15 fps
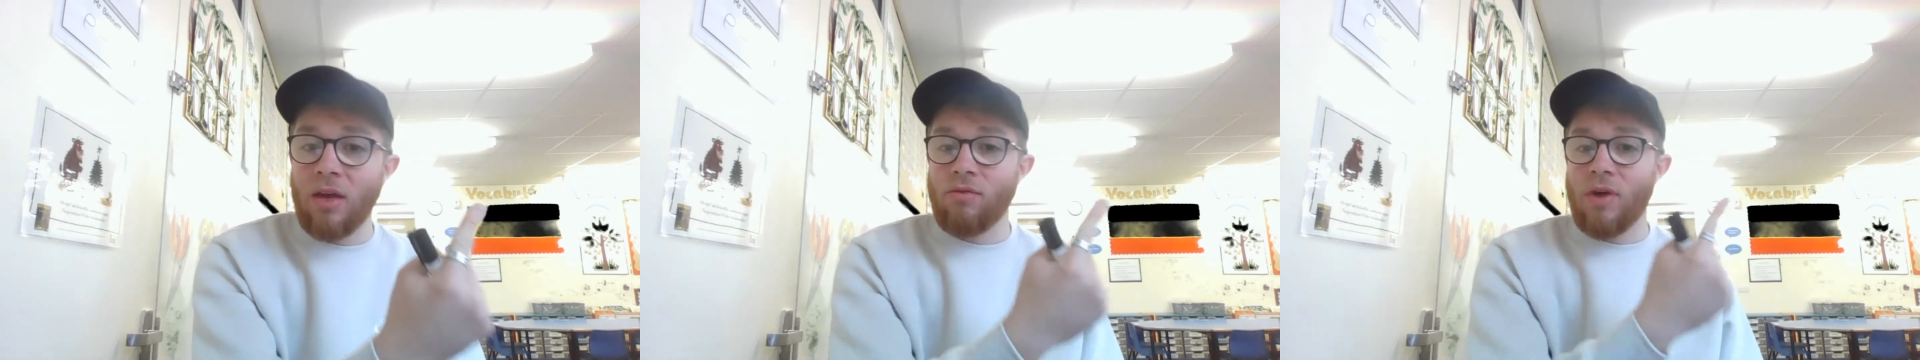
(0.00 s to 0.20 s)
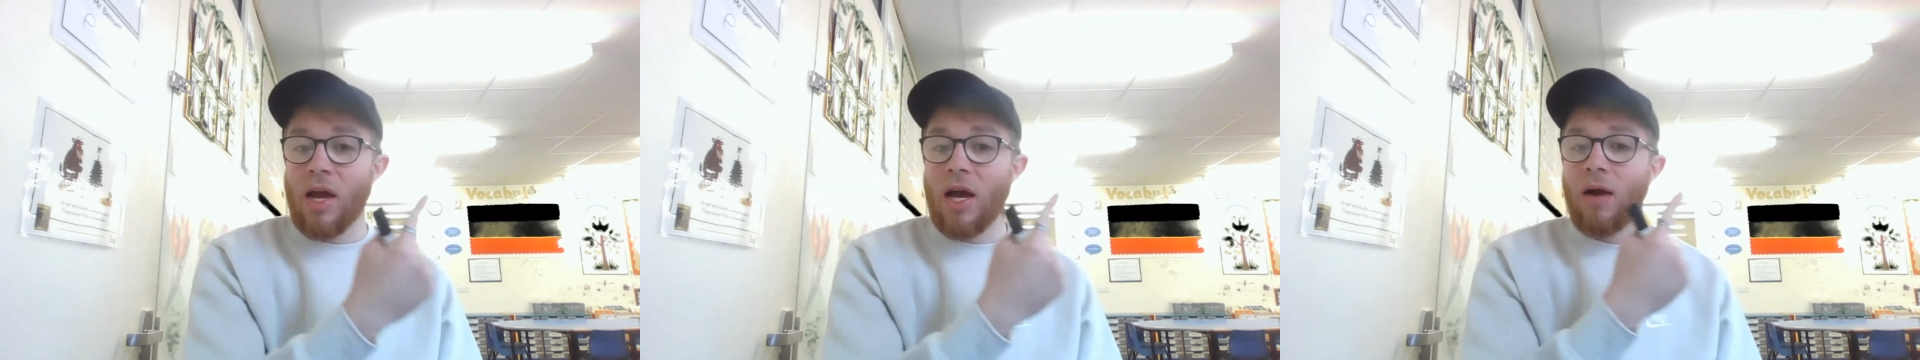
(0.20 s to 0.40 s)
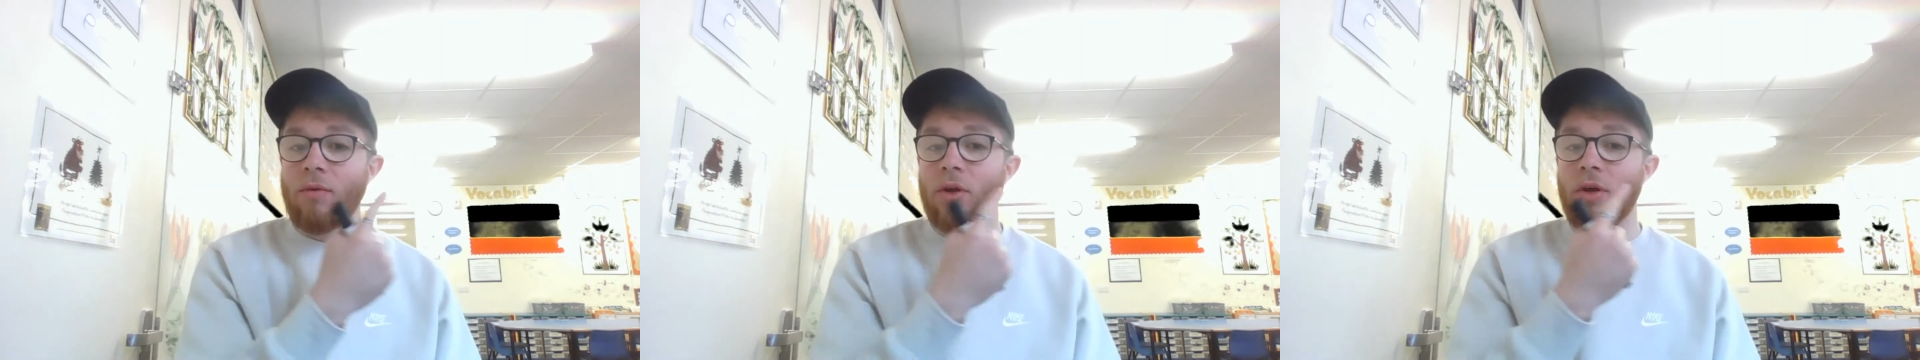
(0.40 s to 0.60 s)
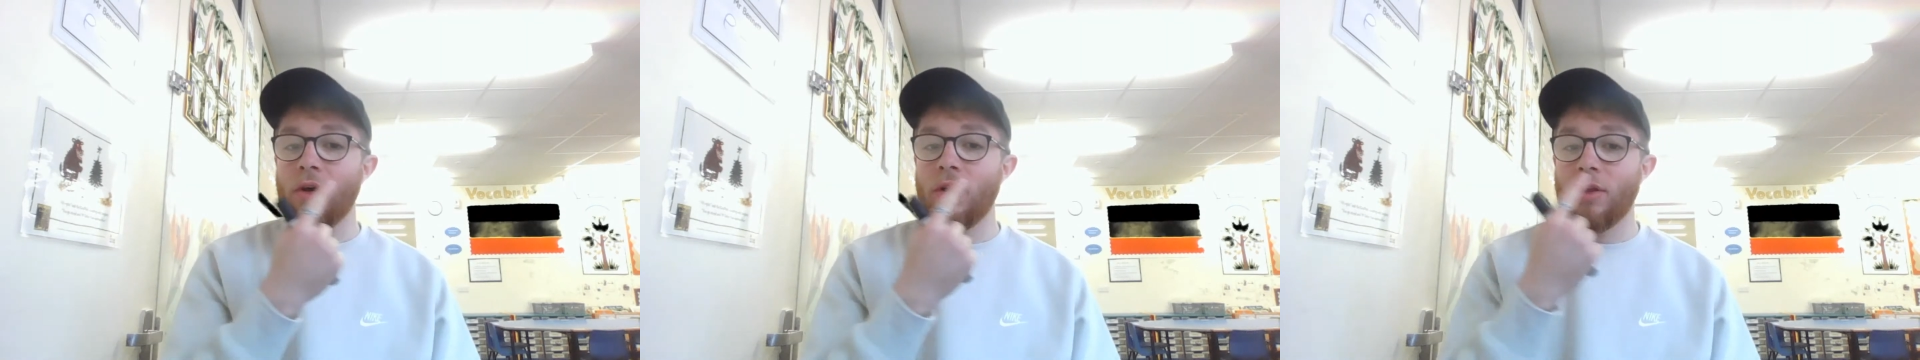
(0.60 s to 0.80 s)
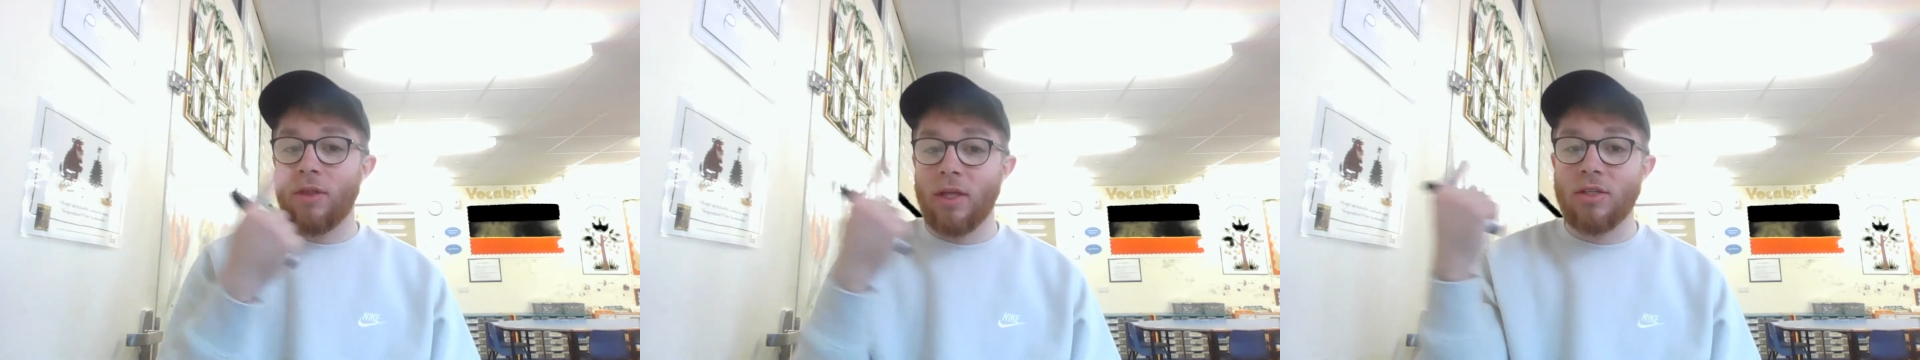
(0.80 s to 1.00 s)
round
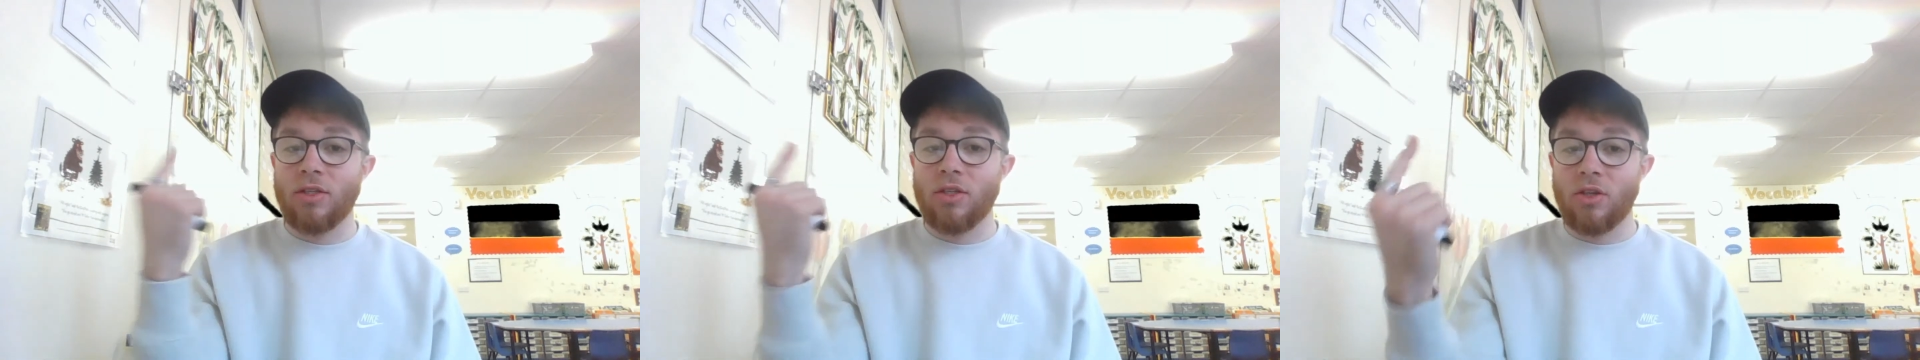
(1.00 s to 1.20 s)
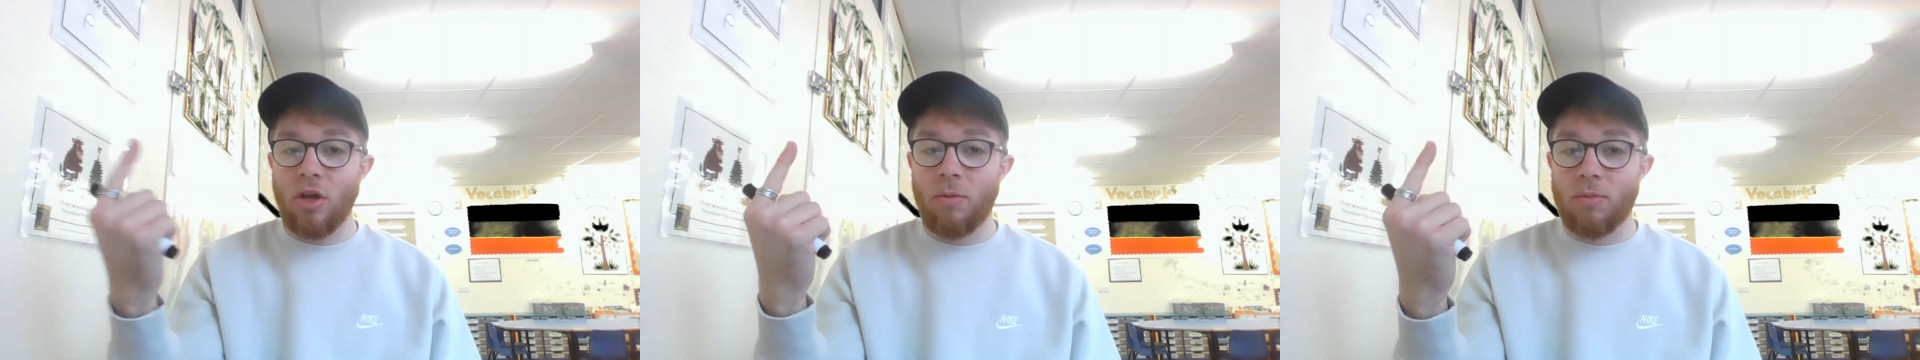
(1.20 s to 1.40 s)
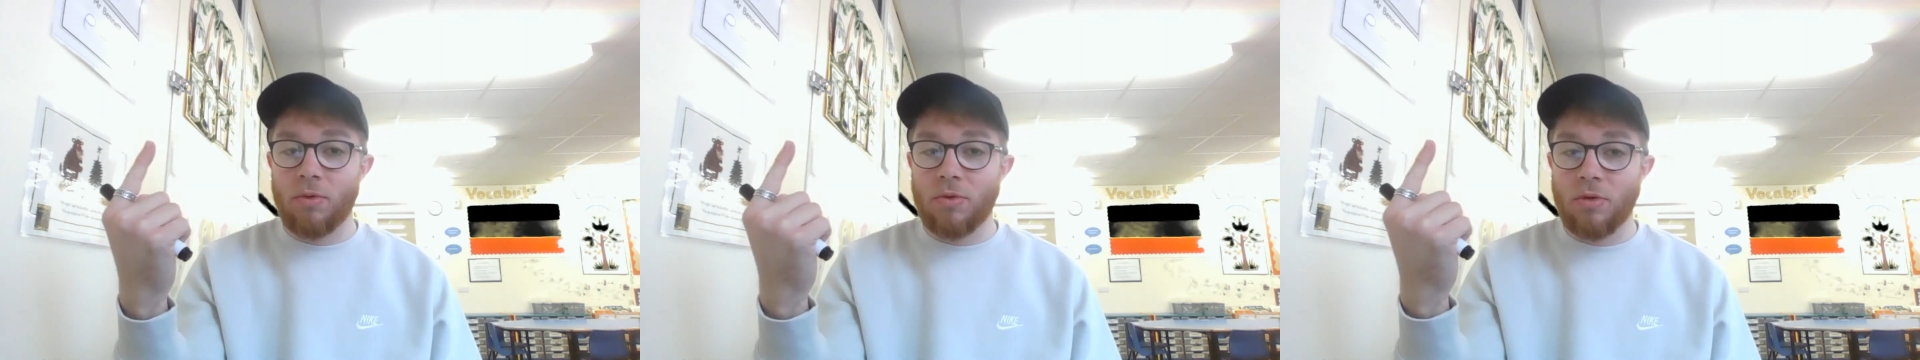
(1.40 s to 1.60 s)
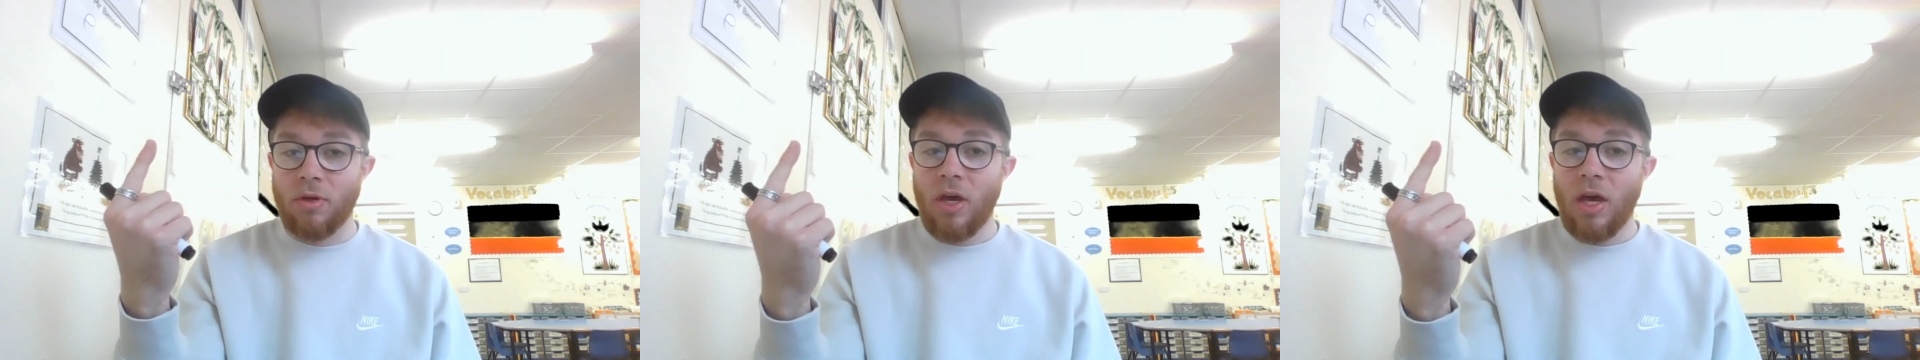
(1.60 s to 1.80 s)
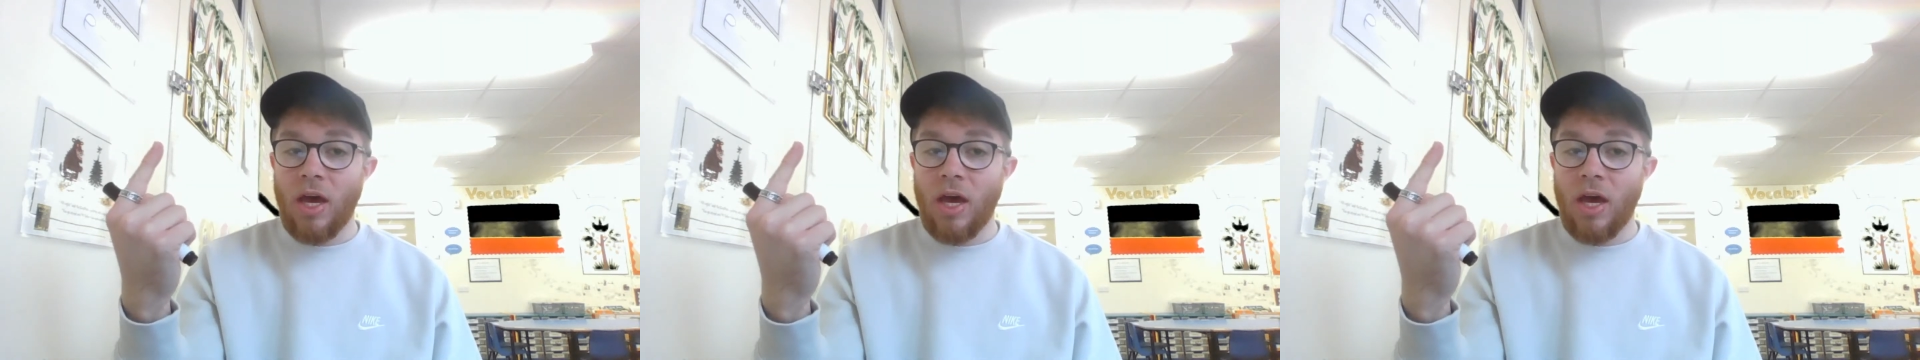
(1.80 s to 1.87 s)
Earth and stopped